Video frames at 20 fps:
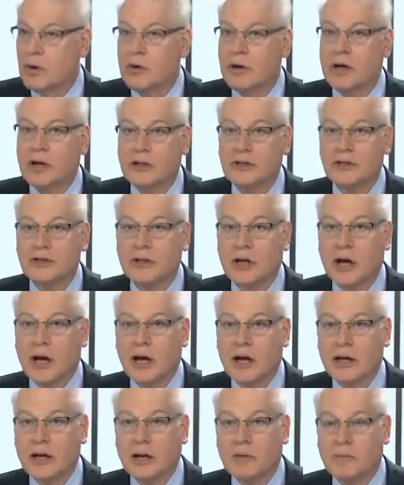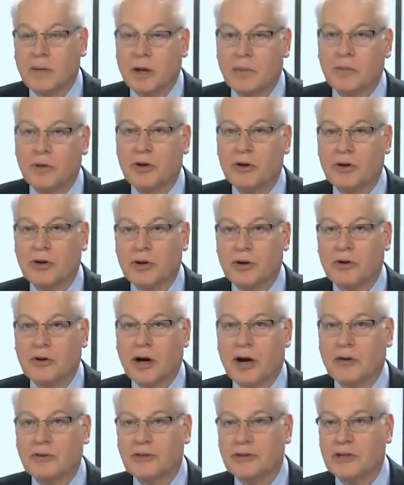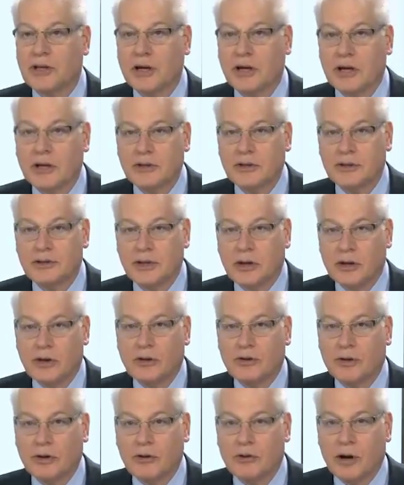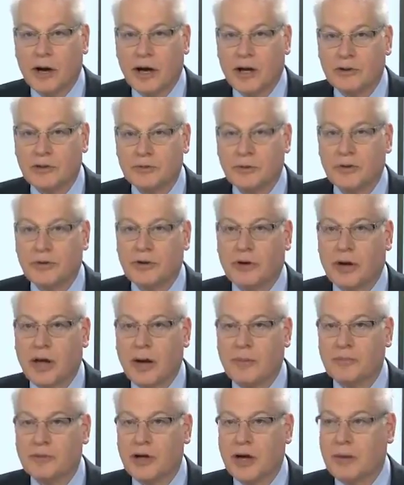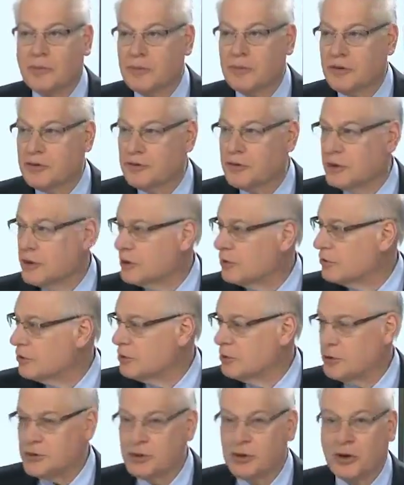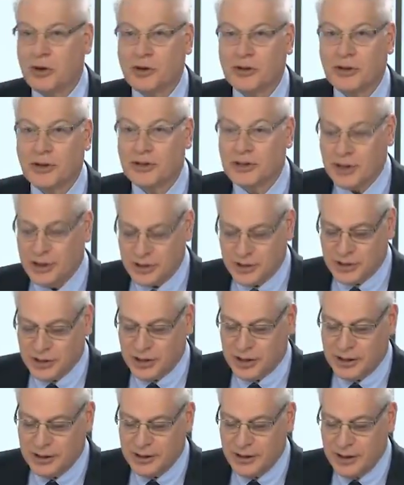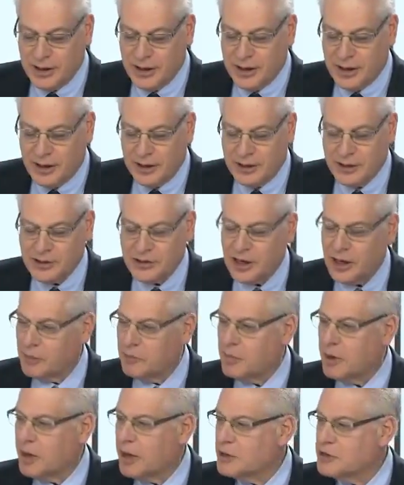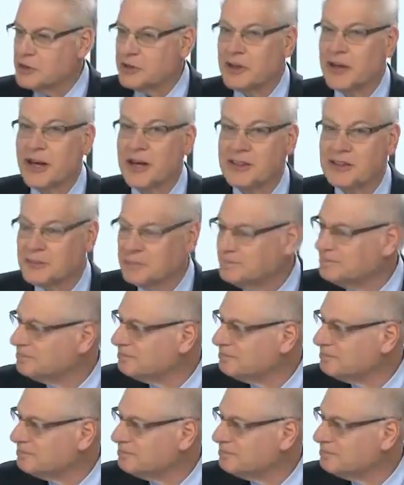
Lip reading: We're inside, and maybe you're outside, sitting on the grass with your laptop in front of you, enjoying the sunshine. At least I'll imagine that.